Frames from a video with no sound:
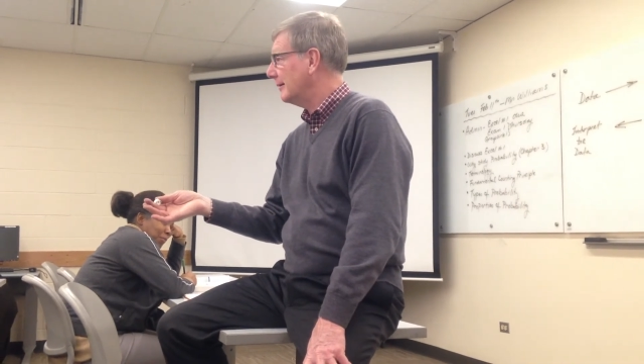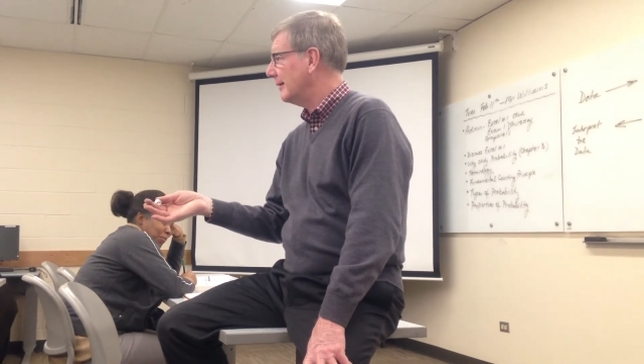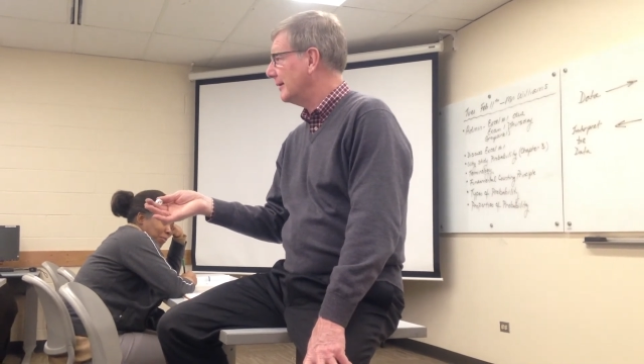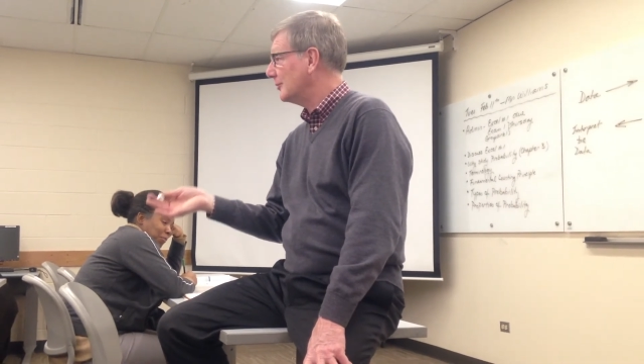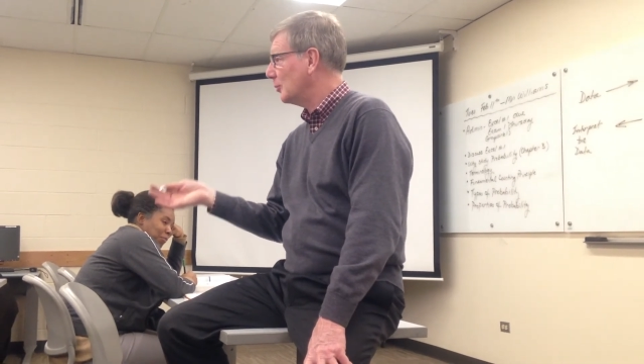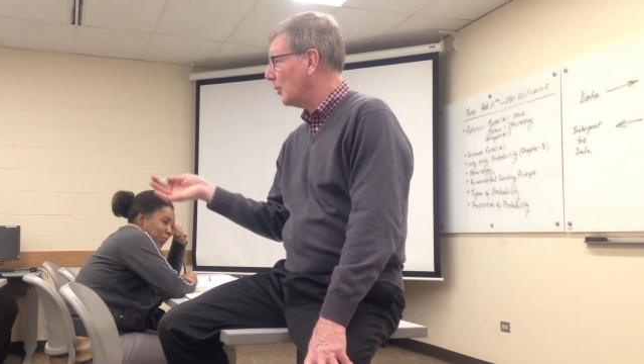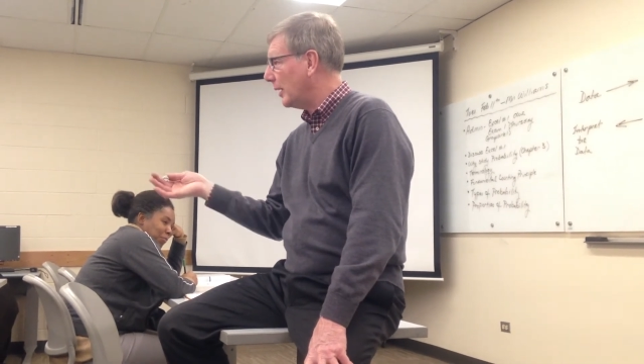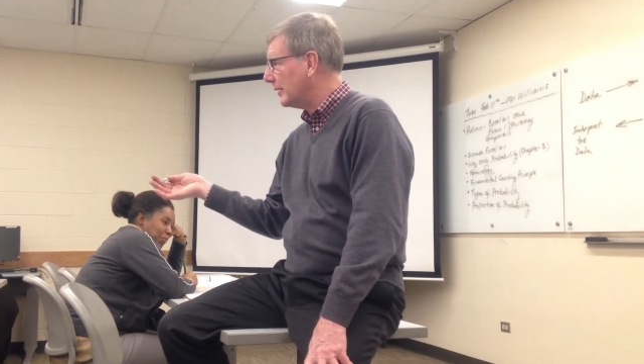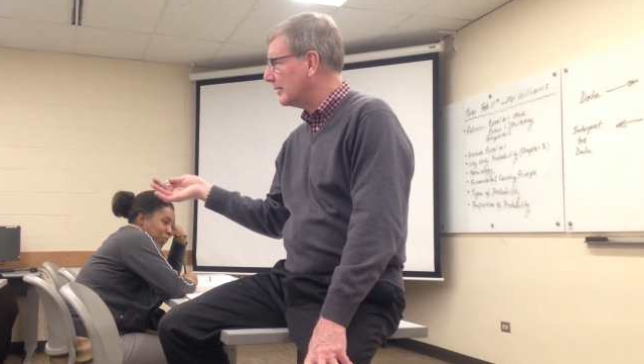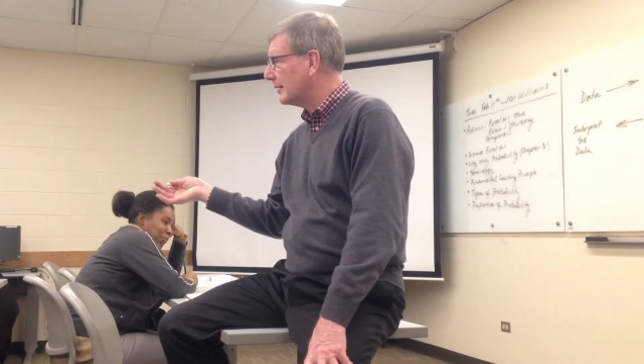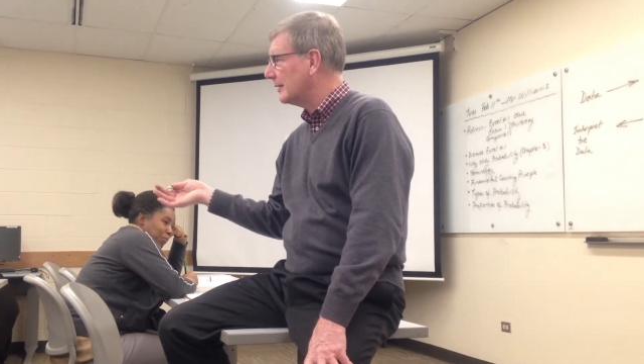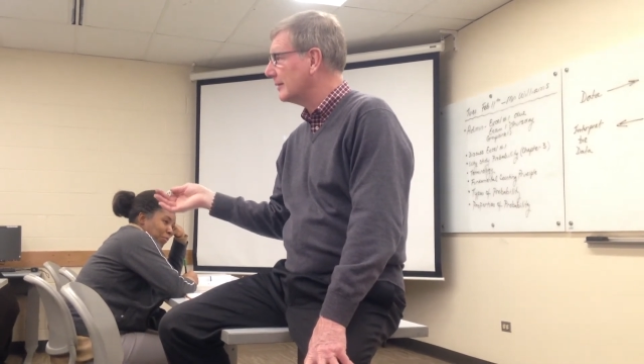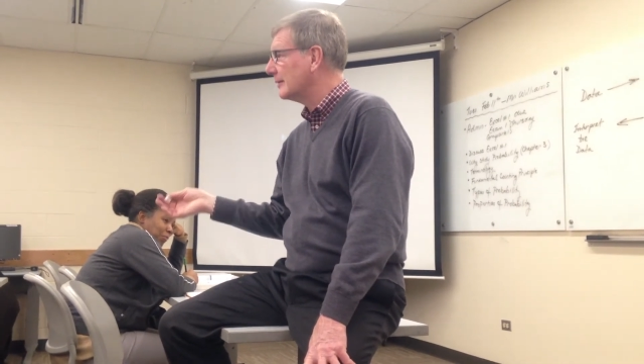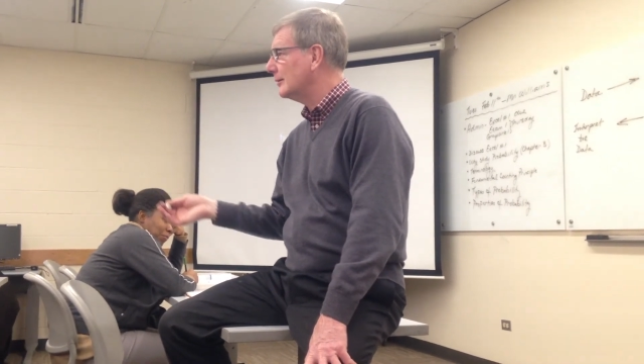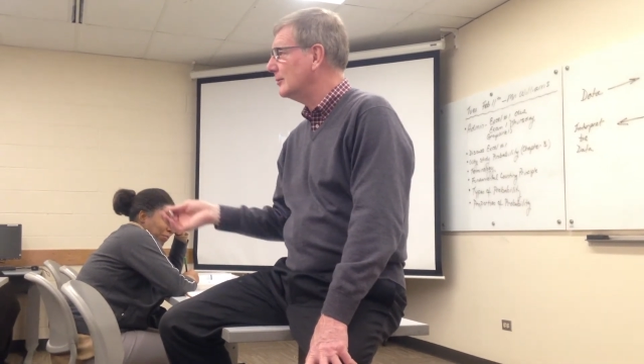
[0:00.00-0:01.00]
That's one
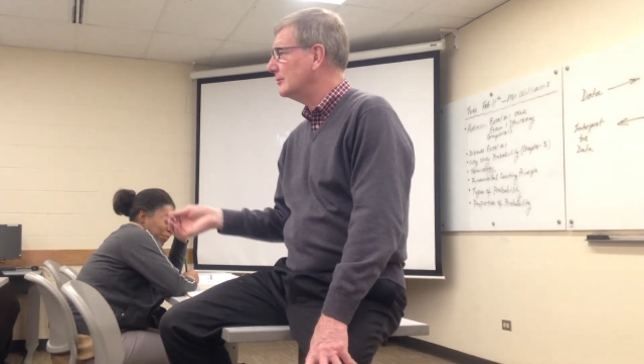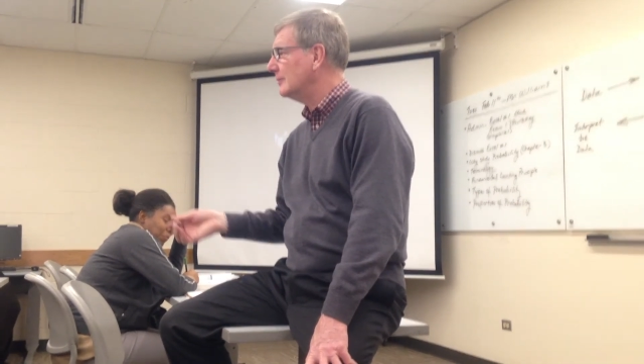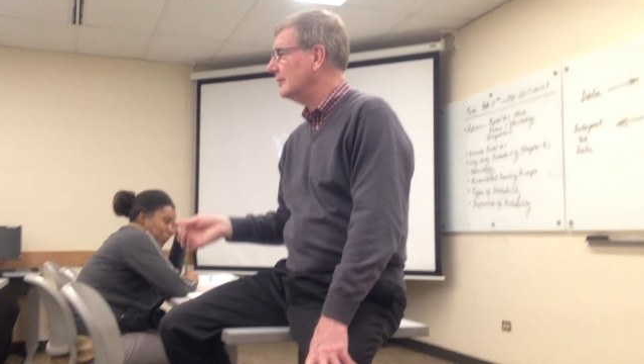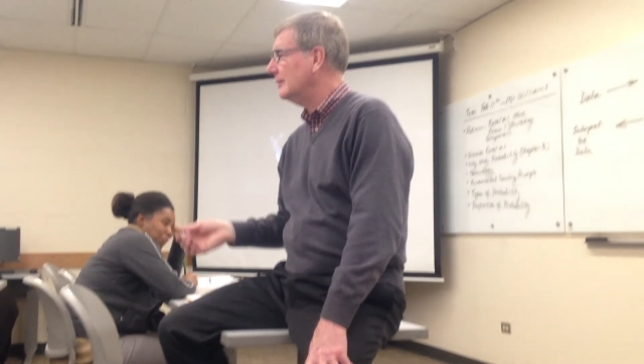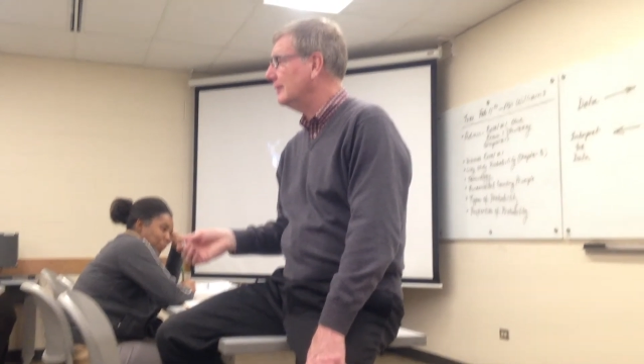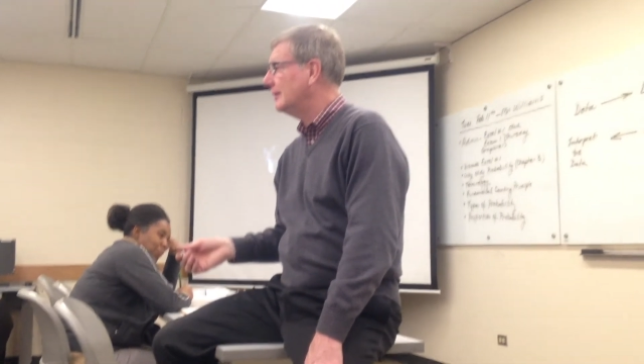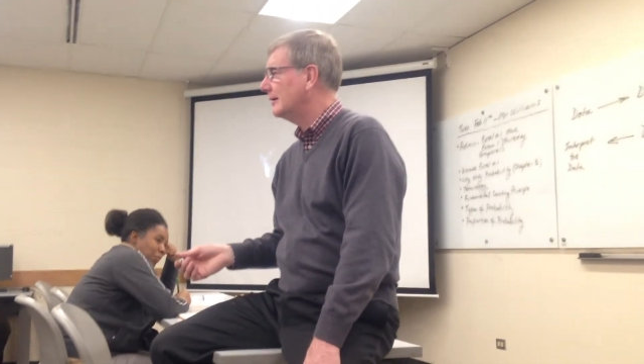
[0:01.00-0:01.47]
conclusion.